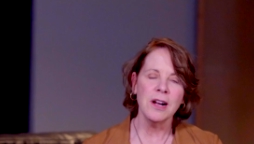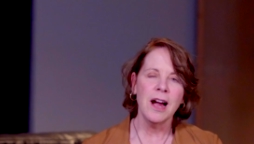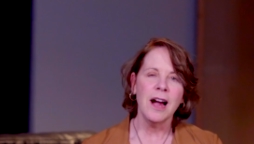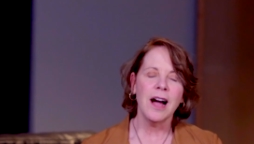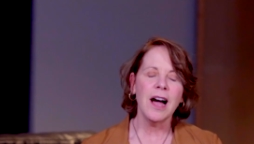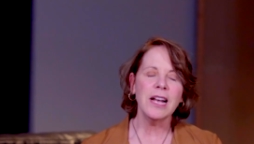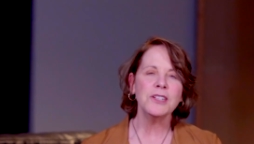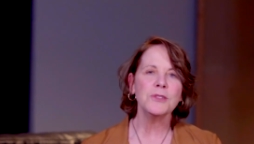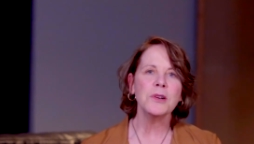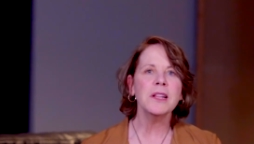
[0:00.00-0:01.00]
Mm. I
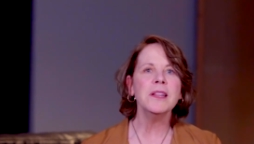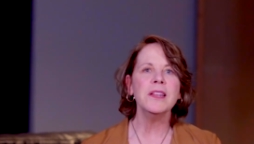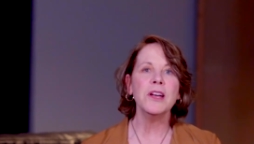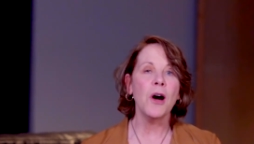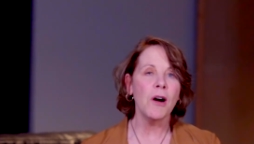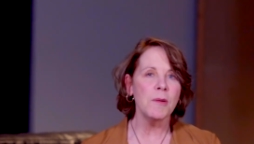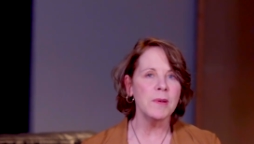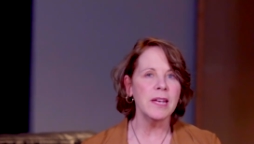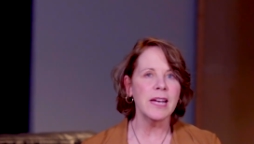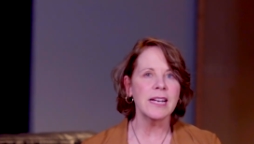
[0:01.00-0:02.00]
joined the
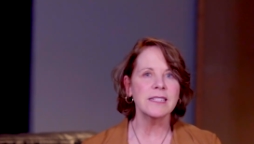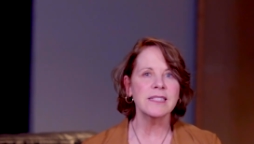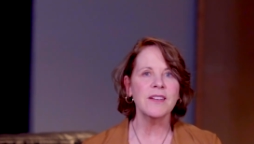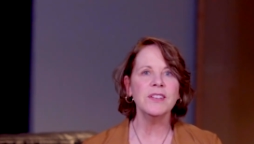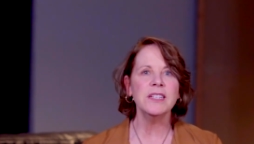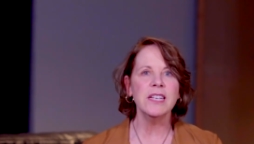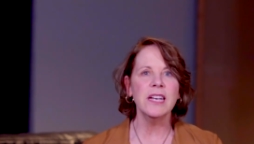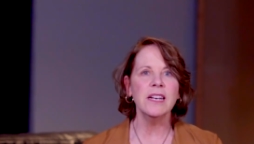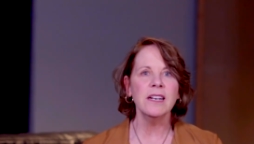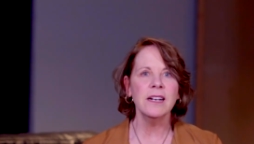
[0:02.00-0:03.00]
Army at
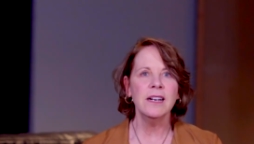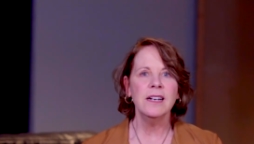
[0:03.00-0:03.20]
17